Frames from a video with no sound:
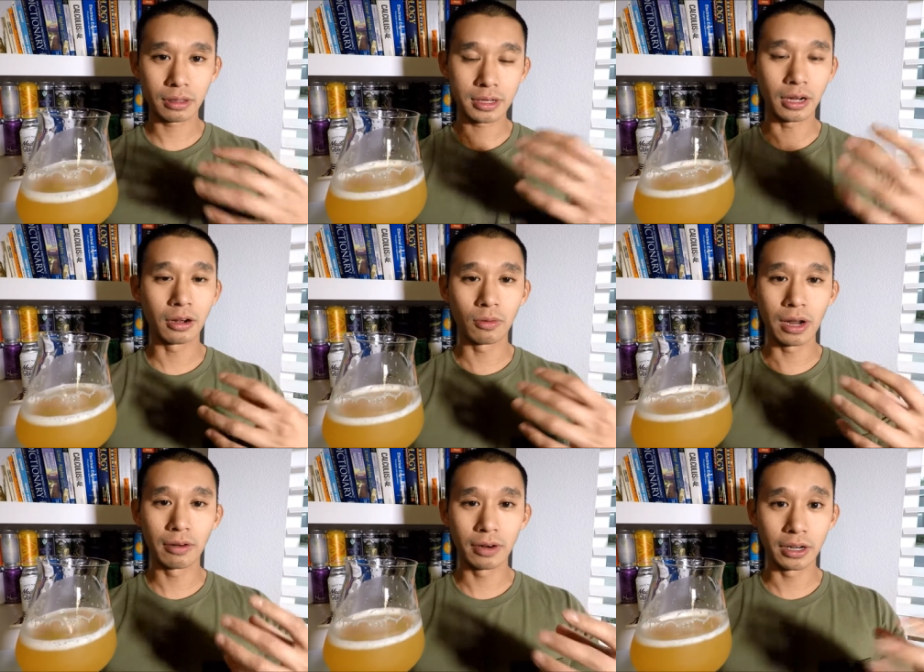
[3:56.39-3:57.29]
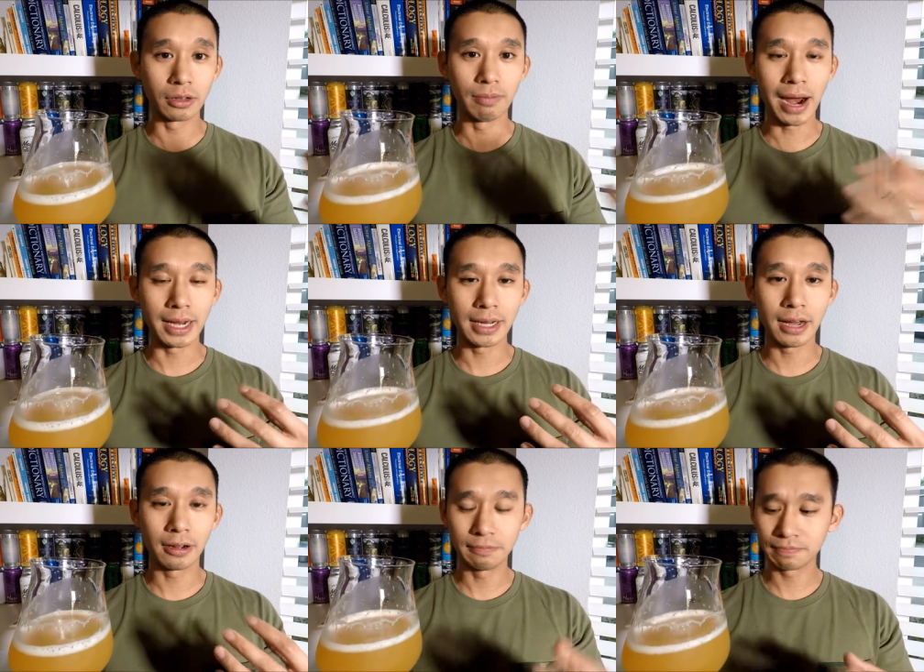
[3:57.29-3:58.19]
tongue or whatever, and you bite
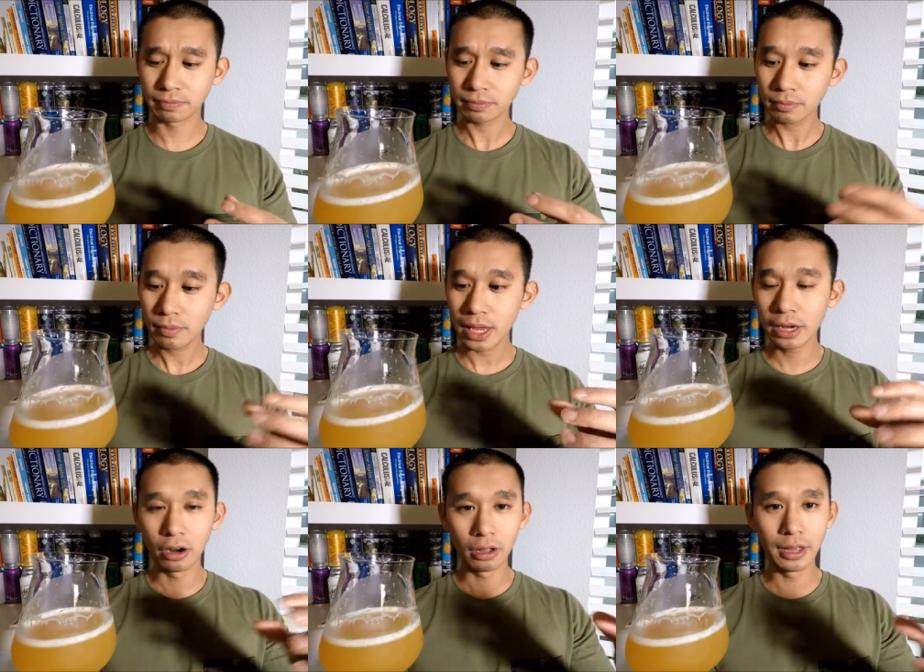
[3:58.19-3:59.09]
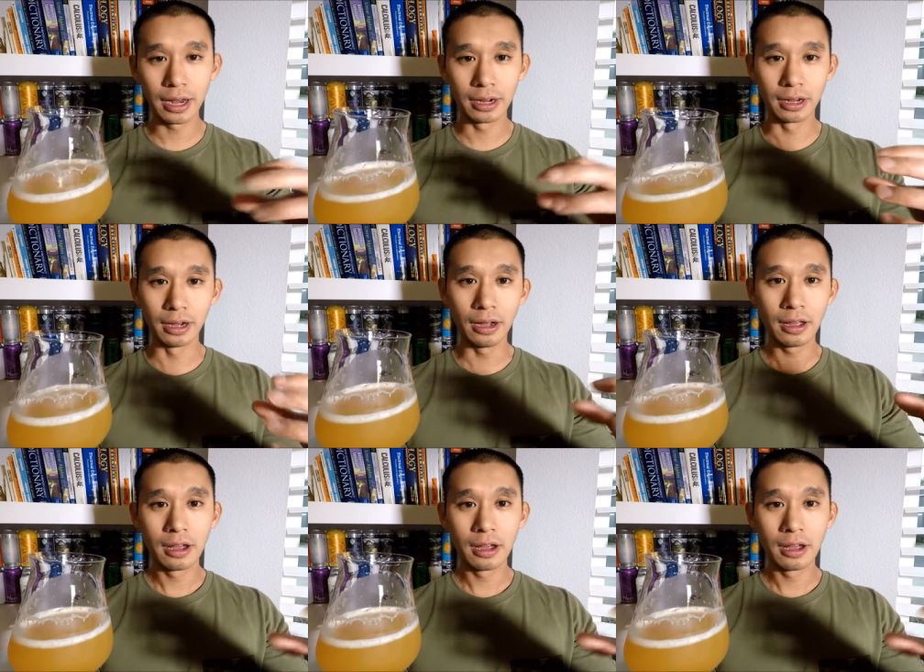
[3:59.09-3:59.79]
down, and all that